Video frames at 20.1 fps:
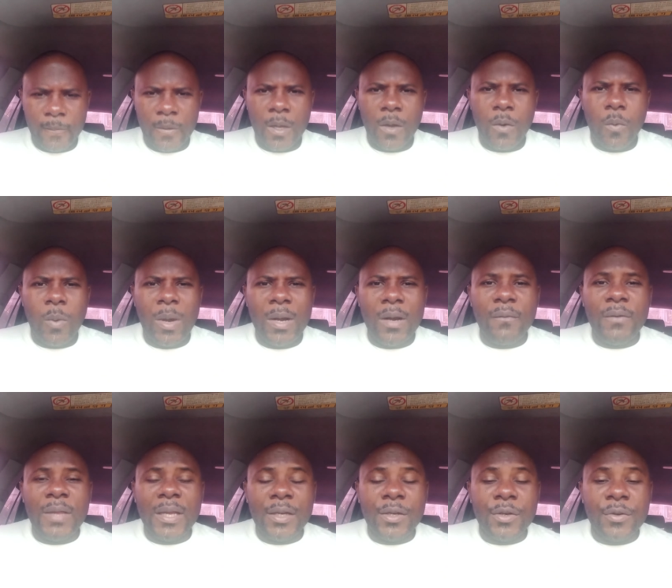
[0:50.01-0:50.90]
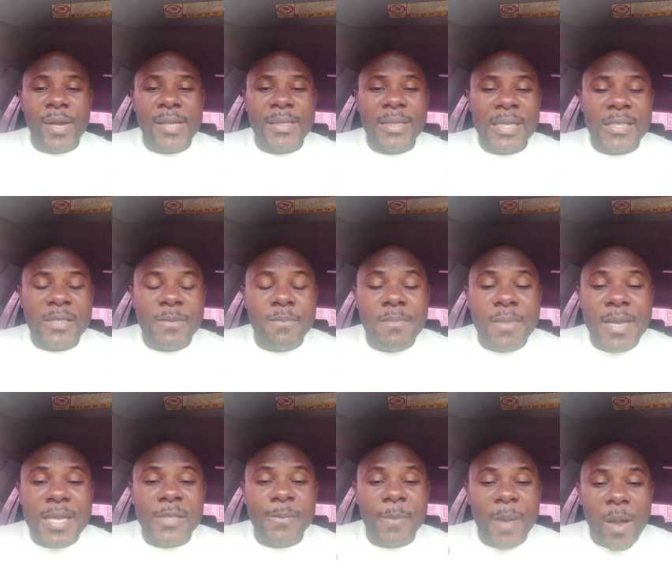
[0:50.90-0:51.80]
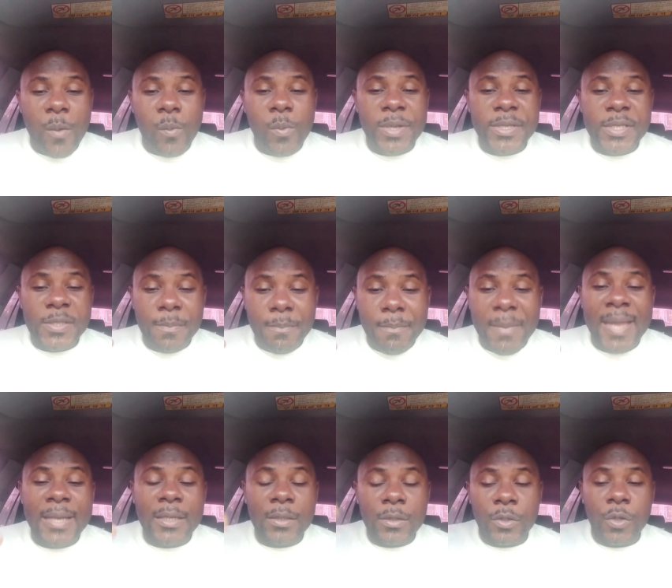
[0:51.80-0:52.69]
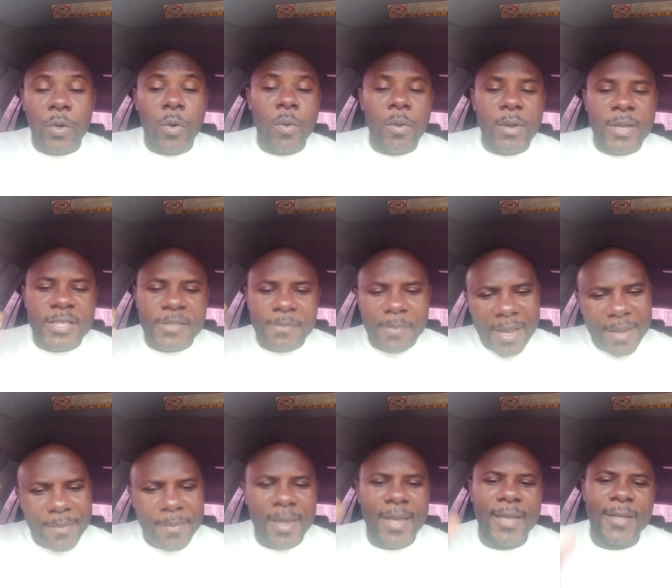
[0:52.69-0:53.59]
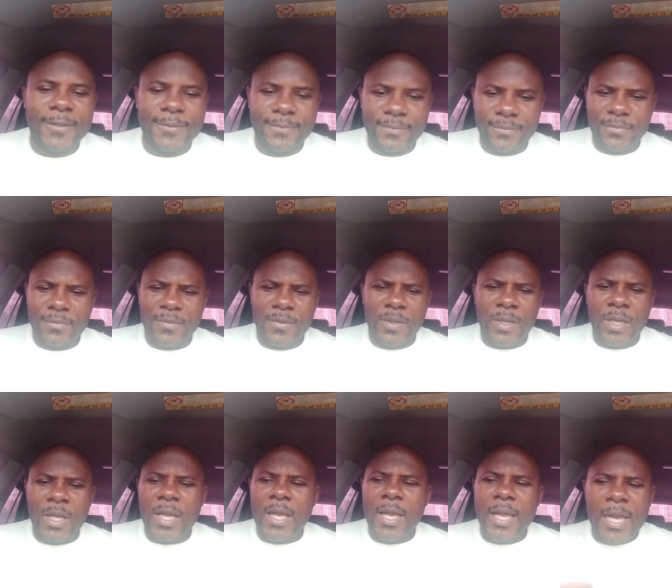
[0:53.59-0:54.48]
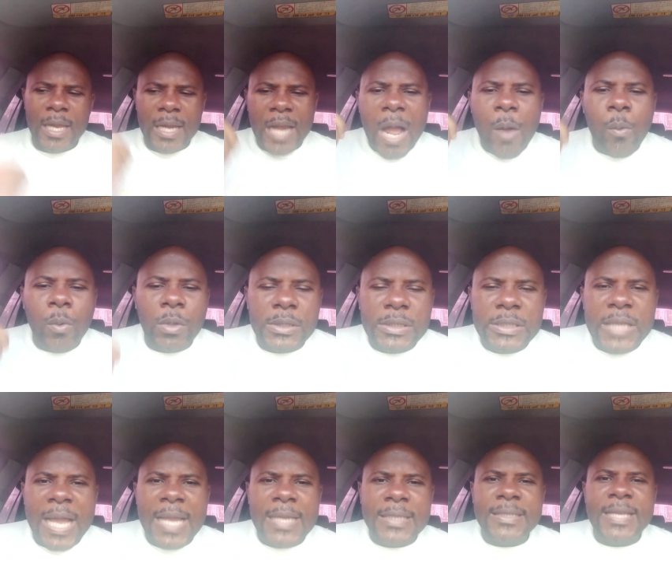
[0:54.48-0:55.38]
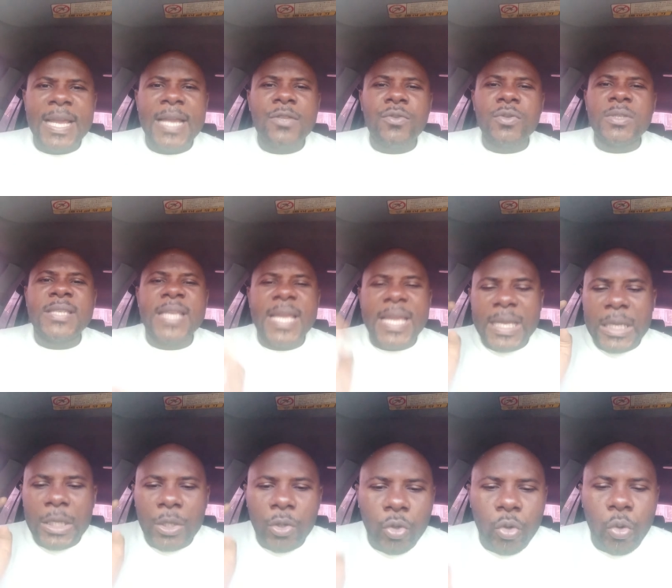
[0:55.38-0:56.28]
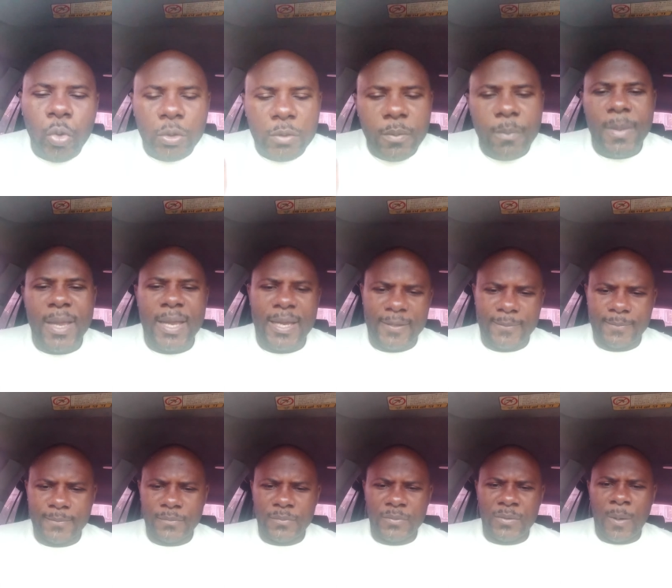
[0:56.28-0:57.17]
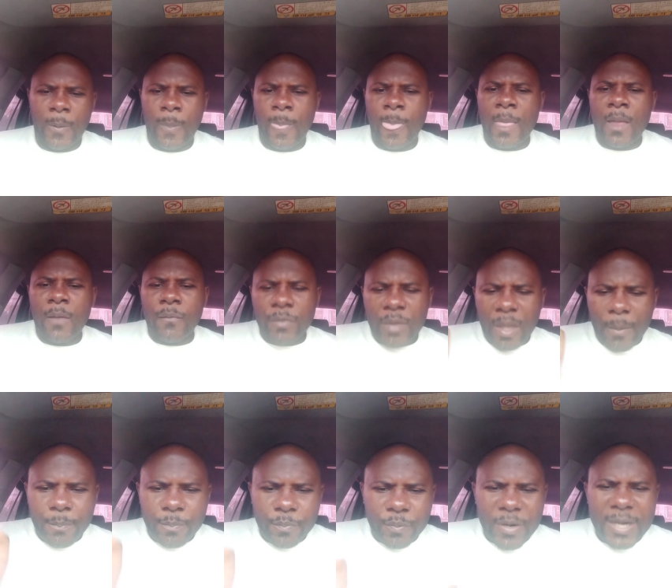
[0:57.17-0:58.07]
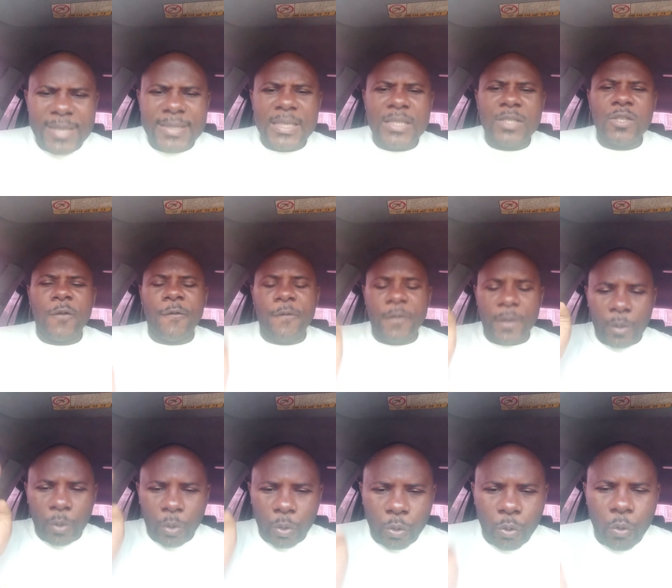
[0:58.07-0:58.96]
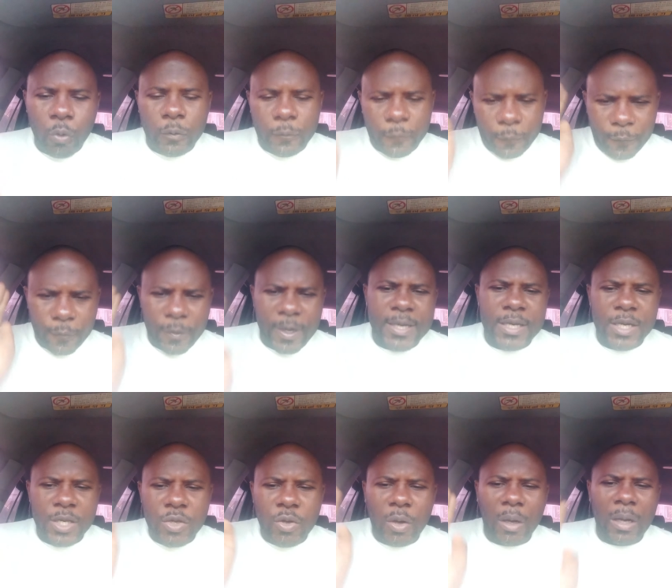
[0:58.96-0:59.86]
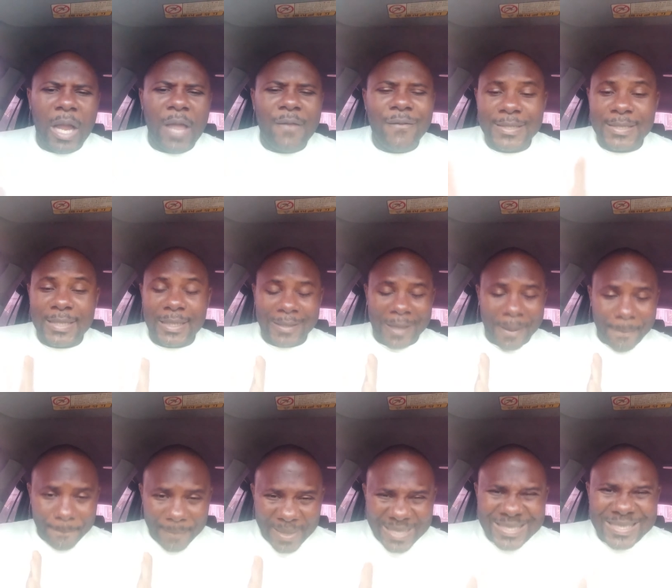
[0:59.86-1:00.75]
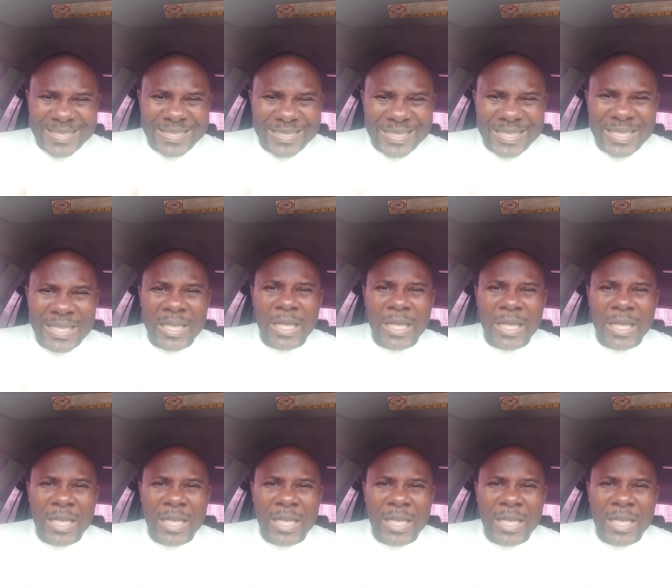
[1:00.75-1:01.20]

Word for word: One of the greatest means by which men grow is by men. And I want I dare to say good men. The presence of a good friend in your life has a capacity